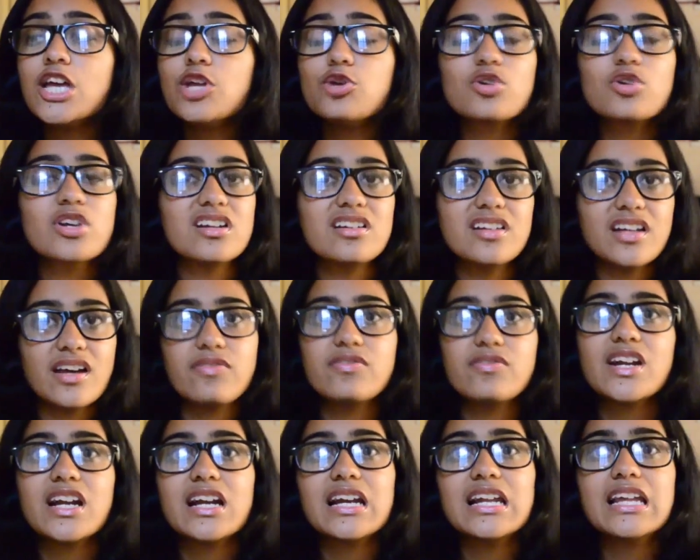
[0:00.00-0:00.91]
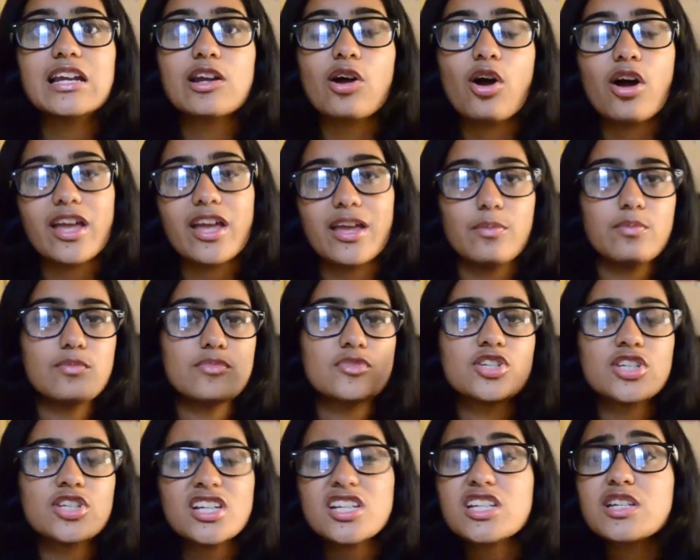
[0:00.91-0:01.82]
You can definitely rock them
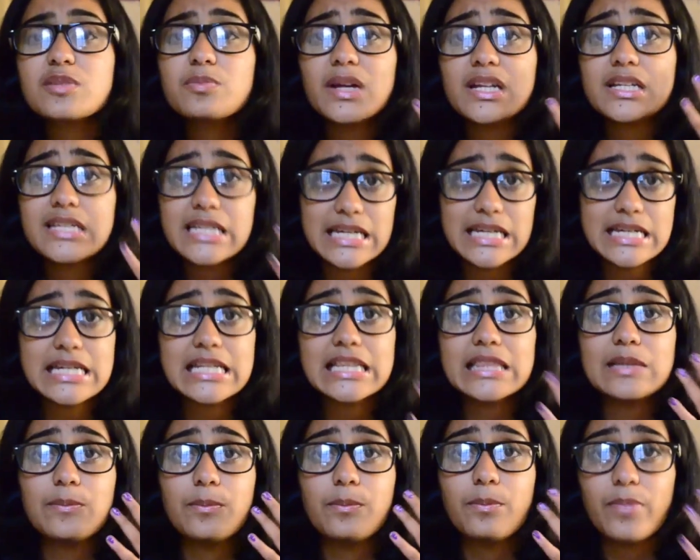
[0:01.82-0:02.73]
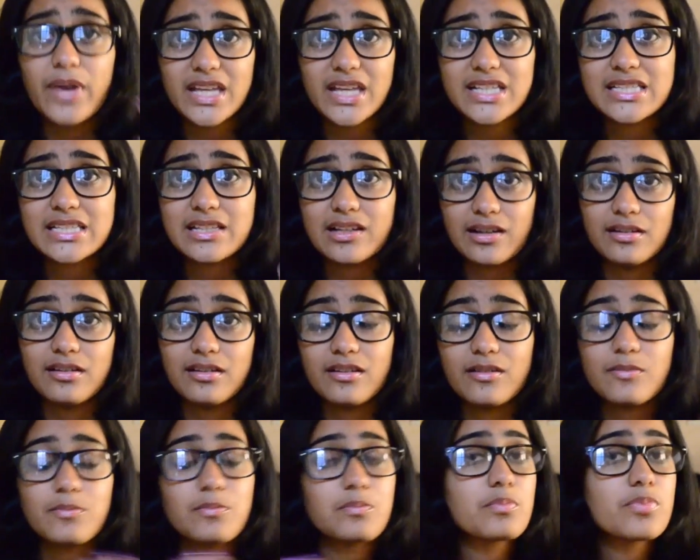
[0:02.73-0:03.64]
just by changing the base color,
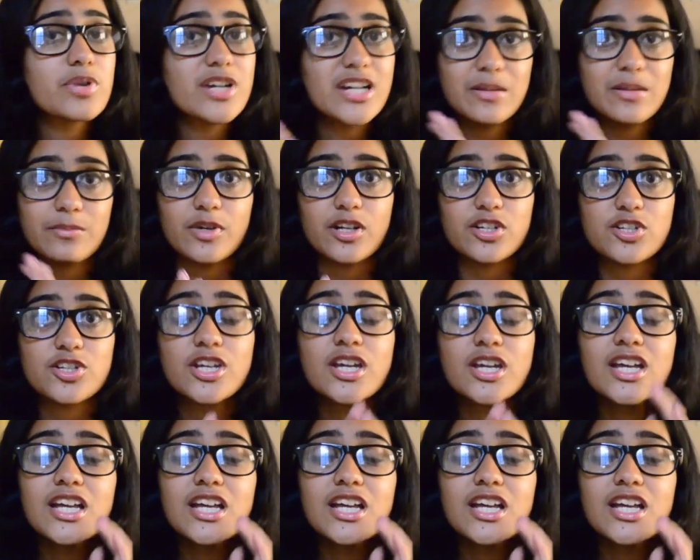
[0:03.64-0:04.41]
pretty much.